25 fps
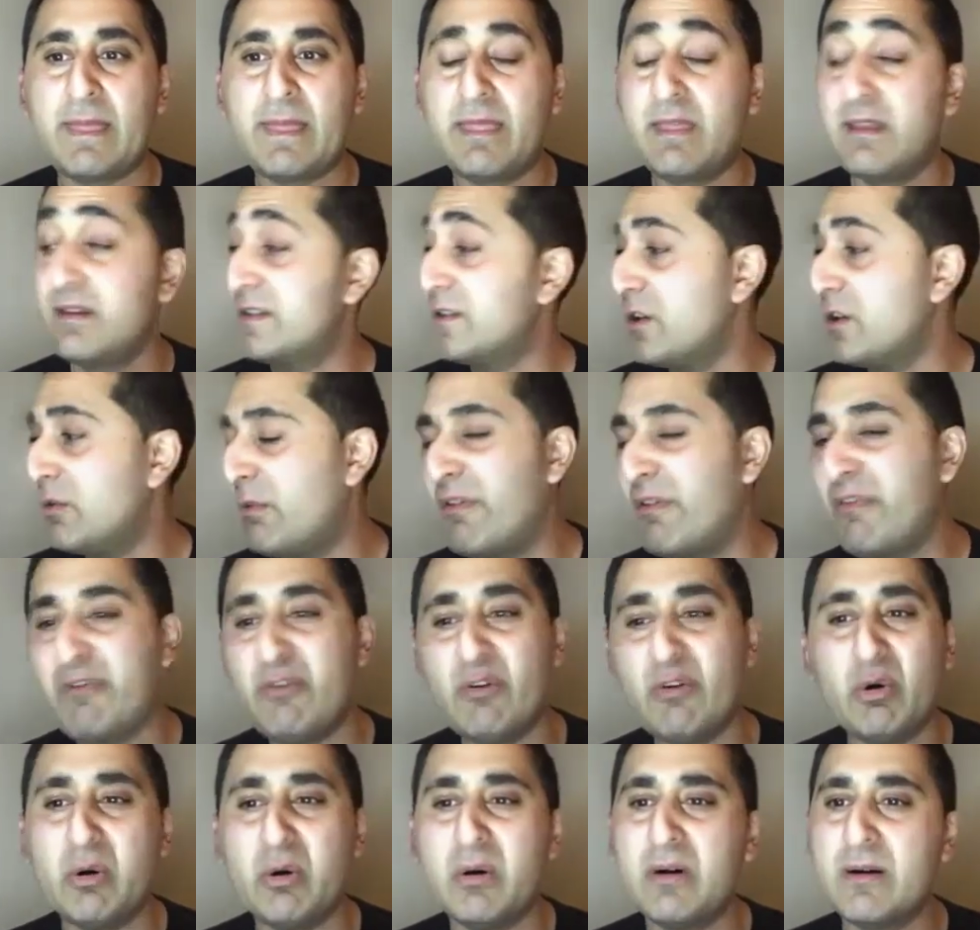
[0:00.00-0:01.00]
It's all my
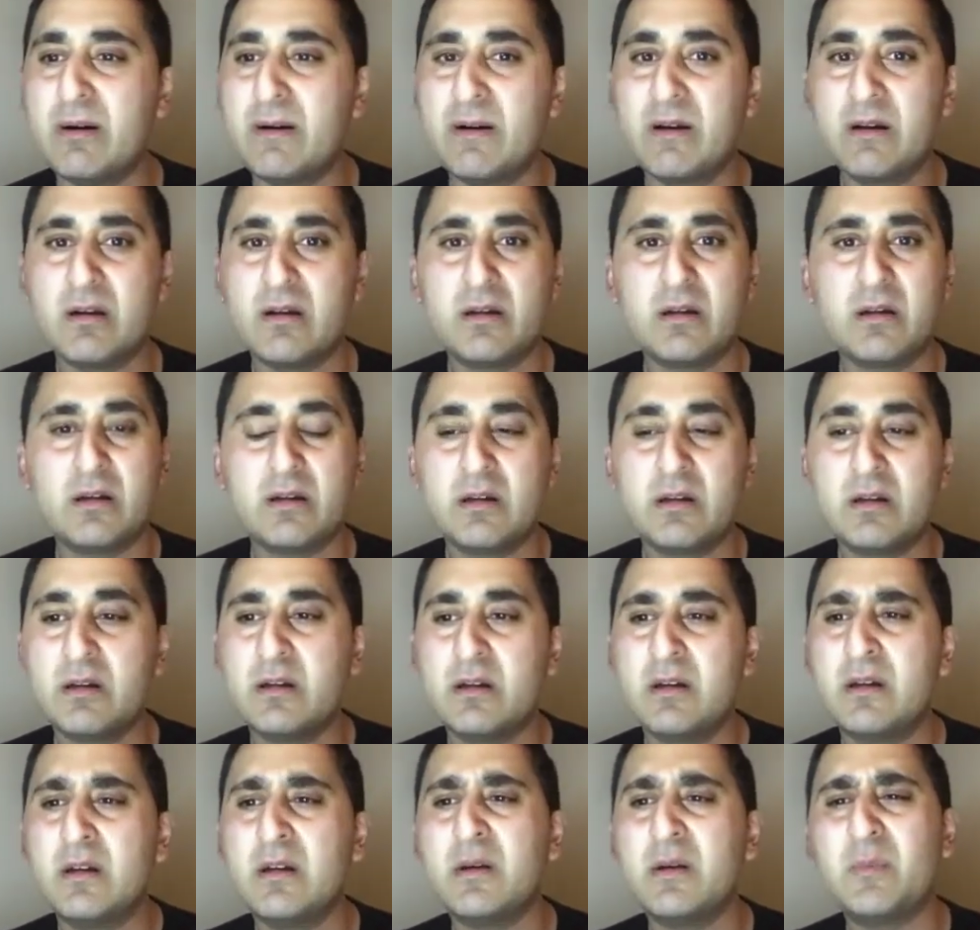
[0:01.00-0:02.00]
fault.
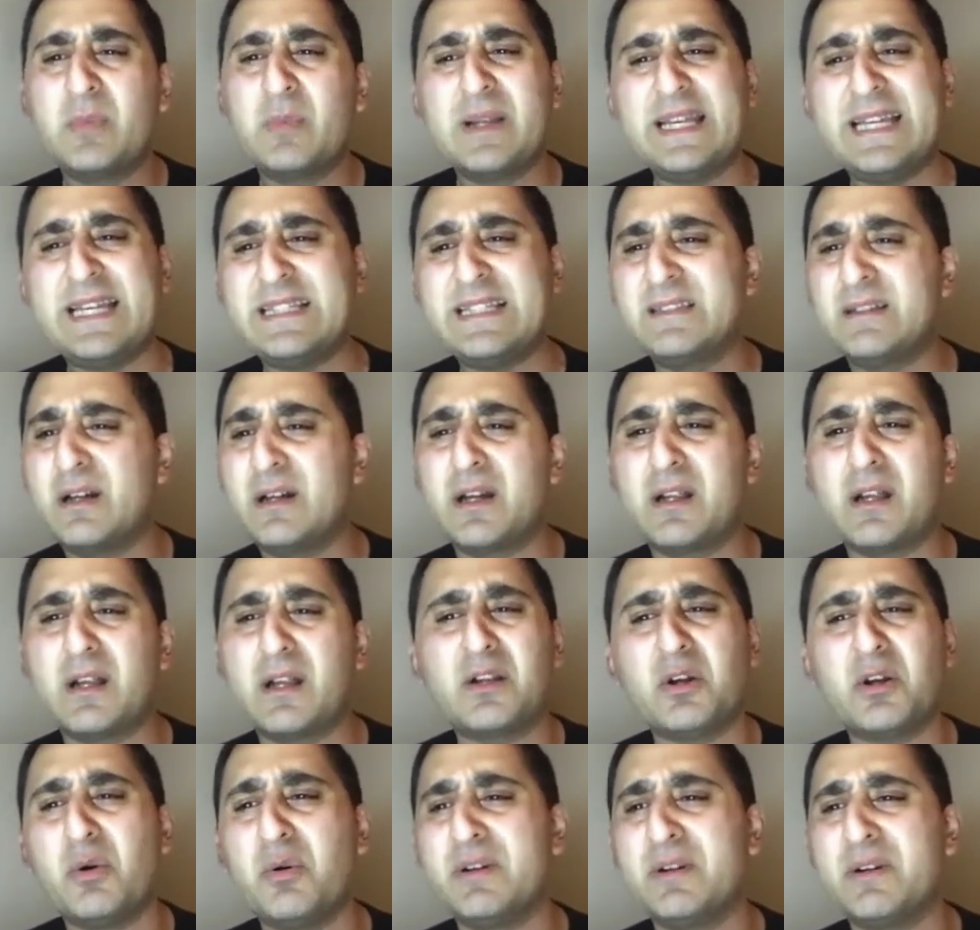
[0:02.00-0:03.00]
Please, I
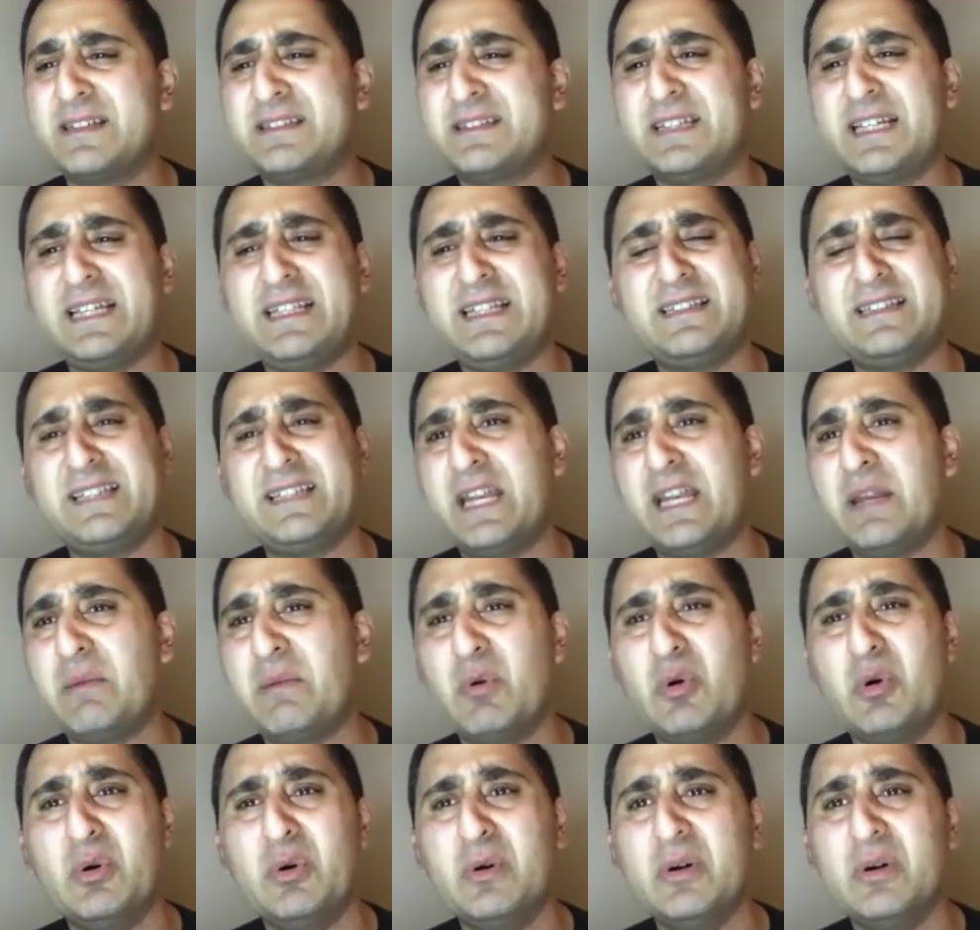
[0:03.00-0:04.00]
don't want to see this
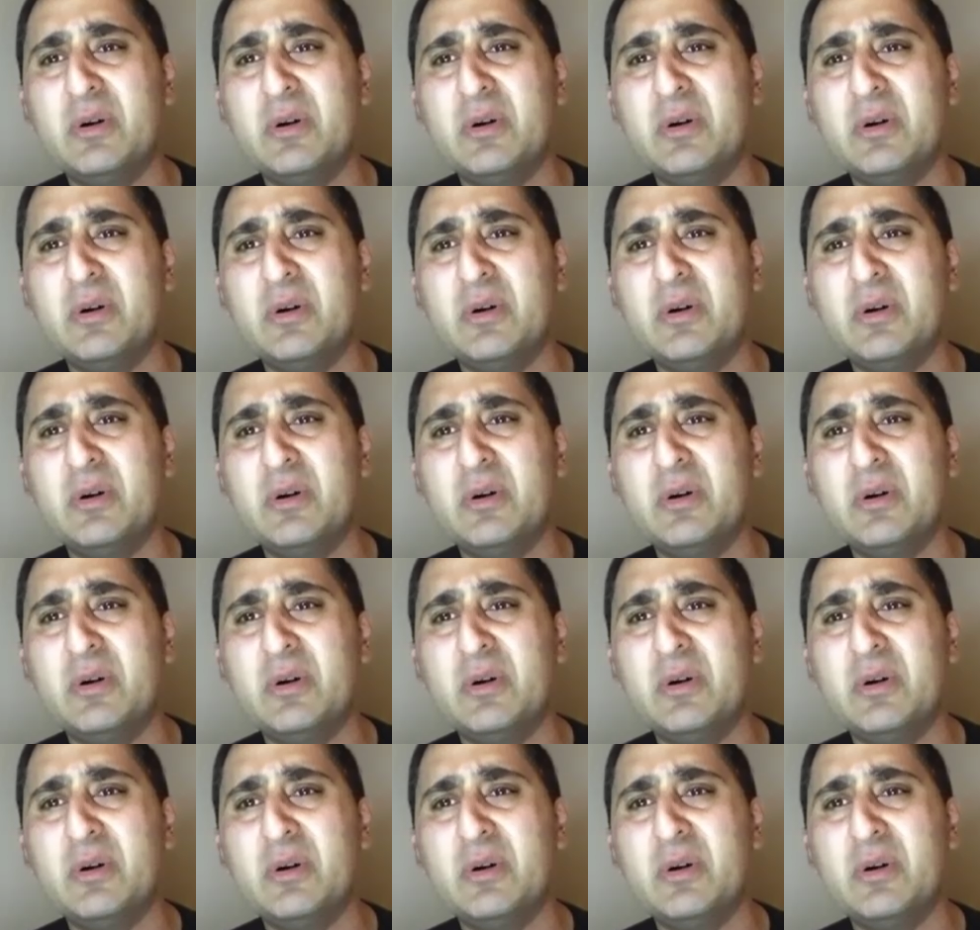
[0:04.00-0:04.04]
anymore.